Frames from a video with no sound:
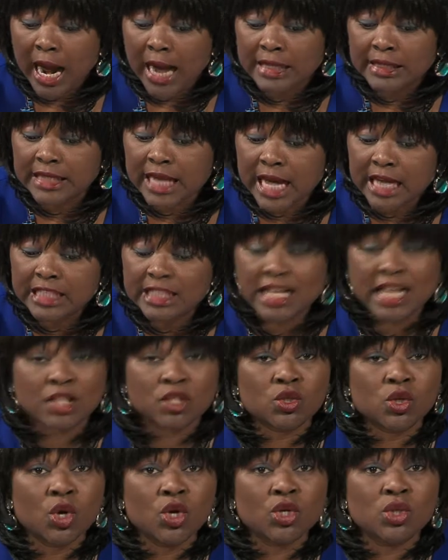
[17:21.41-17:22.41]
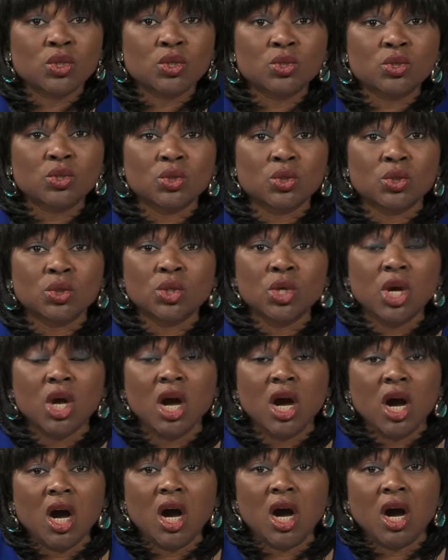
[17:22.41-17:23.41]
attacks, they are so used to
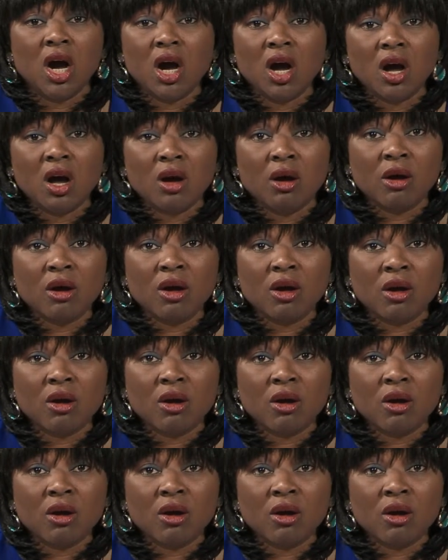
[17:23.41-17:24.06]
uh, uh,